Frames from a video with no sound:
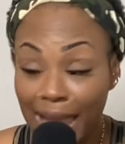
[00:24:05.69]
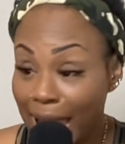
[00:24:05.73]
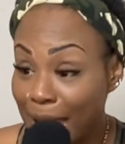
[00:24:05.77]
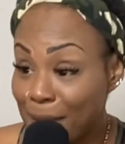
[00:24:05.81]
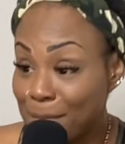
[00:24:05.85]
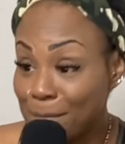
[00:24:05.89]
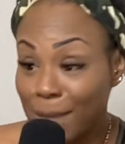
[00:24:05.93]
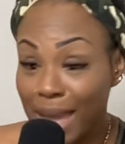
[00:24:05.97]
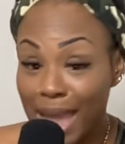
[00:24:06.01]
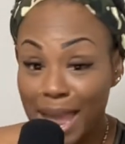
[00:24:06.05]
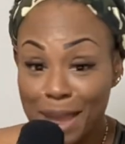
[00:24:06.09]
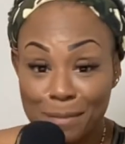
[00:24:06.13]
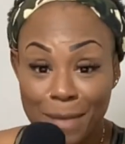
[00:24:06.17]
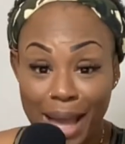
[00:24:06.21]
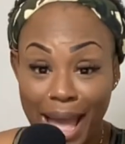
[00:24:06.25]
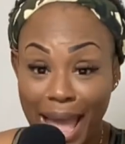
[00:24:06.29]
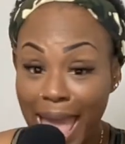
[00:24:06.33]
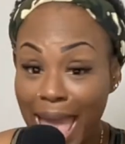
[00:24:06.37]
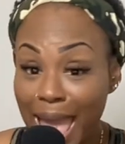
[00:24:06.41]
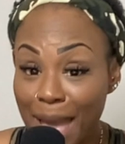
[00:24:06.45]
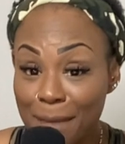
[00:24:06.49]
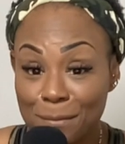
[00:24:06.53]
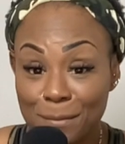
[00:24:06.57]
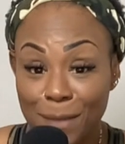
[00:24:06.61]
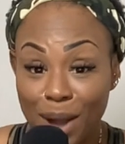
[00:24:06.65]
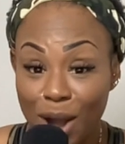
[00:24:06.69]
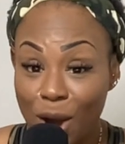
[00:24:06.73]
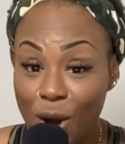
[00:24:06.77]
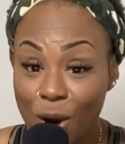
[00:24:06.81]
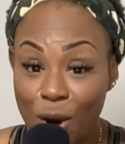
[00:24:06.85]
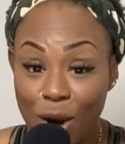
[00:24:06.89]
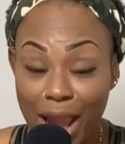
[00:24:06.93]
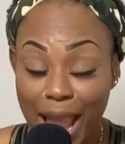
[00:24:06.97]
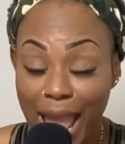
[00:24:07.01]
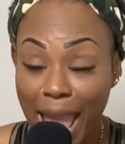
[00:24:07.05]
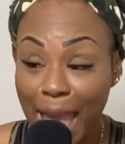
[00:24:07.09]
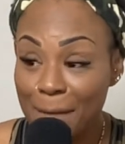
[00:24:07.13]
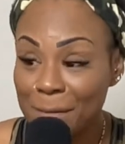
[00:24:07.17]
and made my
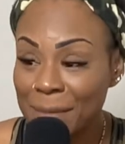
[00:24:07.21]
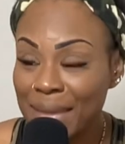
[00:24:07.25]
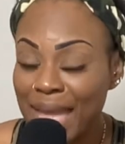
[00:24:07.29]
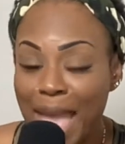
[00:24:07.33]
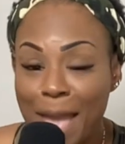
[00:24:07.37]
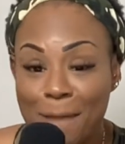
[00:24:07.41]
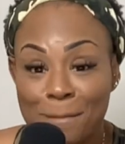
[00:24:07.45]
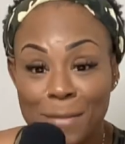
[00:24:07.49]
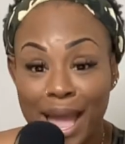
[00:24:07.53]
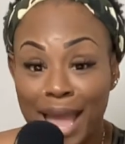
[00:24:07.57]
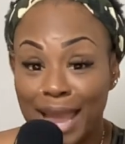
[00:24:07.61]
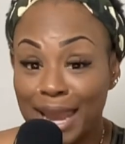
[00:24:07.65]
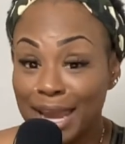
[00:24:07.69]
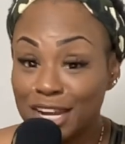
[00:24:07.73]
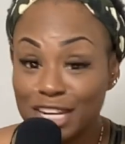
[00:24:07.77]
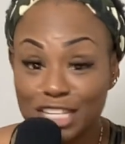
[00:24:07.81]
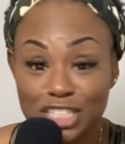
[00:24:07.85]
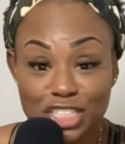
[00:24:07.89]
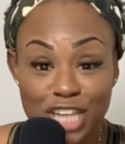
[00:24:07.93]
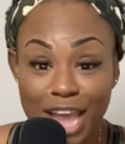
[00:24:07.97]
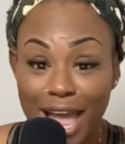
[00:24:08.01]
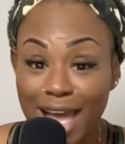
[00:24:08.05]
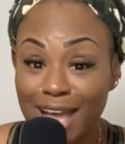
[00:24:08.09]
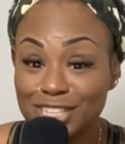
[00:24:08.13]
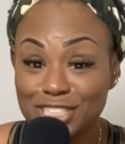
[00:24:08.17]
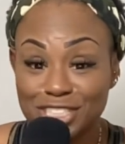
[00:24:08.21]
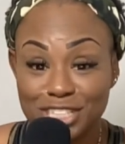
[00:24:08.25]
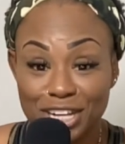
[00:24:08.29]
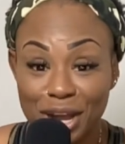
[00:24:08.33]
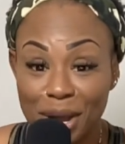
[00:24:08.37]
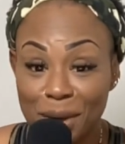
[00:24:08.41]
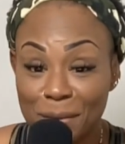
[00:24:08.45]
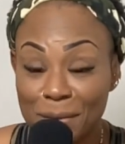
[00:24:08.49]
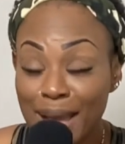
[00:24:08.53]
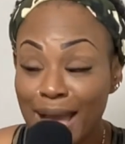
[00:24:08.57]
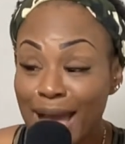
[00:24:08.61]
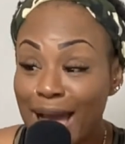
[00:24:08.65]
heart happy and my inner child jump.